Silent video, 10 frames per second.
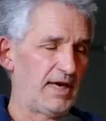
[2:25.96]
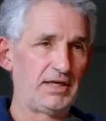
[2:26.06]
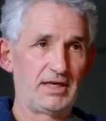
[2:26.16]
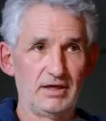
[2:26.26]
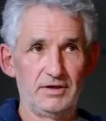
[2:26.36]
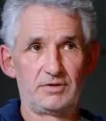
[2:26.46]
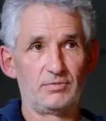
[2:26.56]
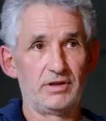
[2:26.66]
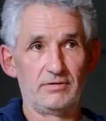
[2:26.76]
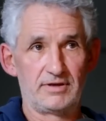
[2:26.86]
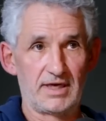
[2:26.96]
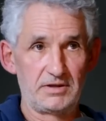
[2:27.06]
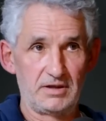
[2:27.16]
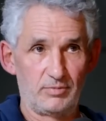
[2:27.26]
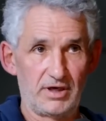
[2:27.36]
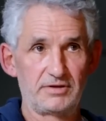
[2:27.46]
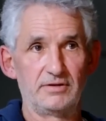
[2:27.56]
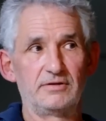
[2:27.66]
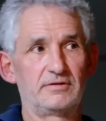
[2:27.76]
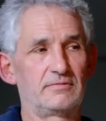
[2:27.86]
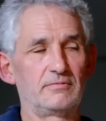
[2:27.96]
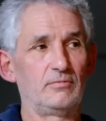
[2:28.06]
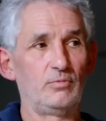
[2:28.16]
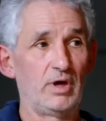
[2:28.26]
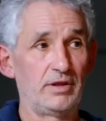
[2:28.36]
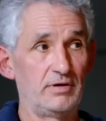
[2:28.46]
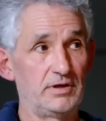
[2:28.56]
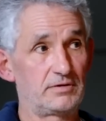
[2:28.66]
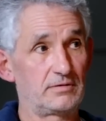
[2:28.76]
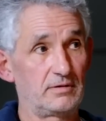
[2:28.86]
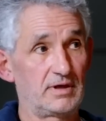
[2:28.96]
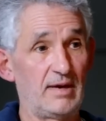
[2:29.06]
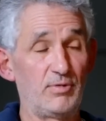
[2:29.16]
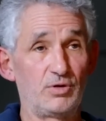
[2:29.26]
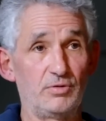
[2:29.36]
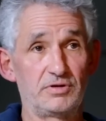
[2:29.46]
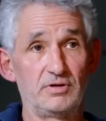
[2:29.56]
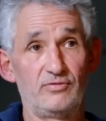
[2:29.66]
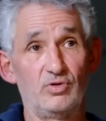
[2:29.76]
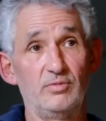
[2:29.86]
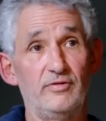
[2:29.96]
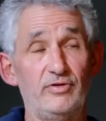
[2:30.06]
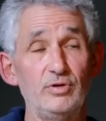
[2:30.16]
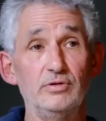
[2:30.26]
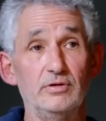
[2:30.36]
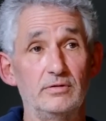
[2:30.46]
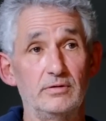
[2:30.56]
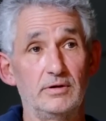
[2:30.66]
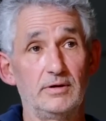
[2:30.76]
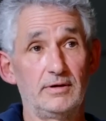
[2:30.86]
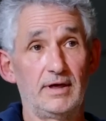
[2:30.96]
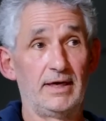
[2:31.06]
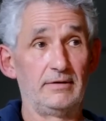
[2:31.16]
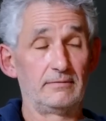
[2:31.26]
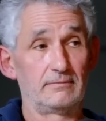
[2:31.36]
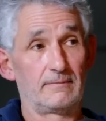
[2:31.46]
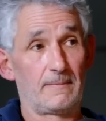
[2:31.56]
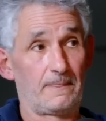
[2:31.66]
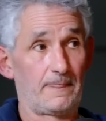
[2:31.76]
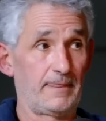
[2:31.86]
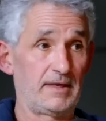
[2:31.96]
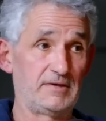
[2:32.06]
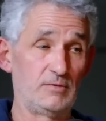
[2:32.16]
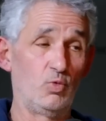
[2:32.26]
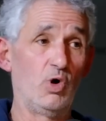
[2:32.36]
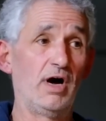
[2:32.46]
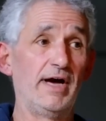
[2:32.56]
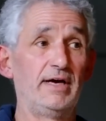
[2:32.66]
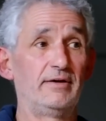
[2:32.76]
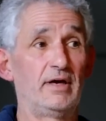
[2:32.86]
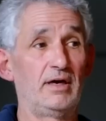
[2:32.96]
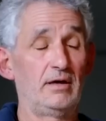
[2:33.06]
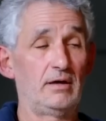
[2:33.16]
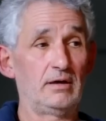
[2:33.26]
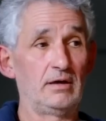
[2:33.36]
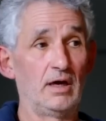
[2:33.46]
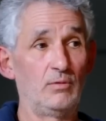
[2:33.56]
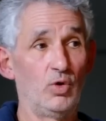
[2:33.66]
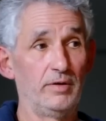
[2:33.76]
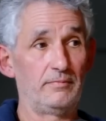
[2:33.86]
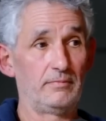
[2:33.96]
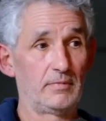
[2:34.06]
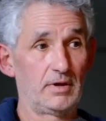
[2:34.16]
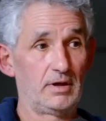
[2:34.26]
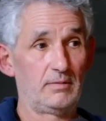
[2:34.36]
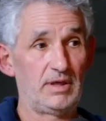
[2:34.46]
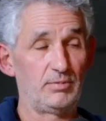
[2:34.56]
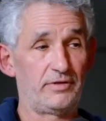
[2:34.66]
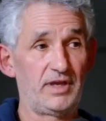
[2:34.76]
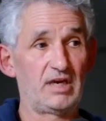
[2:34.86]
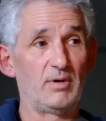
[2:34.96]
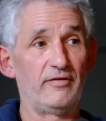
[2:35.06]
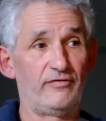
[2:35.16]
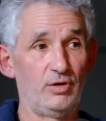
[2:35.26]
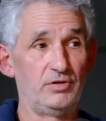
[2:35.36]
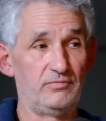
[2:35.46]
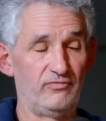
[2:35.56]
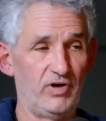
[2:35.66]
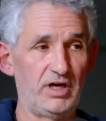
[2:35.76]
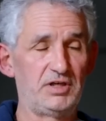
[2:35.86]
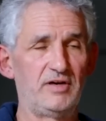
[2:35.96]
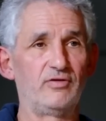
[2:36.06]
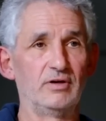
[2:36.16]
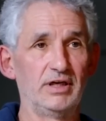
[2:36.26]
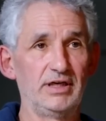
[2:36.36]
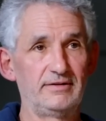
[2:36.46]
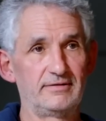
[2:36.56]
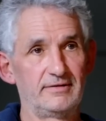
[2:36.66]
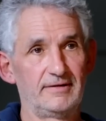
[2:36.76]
painkillers, whether it's antidepressants, whether it's chemicals in the form of food. And this is why I want people to think about food very differently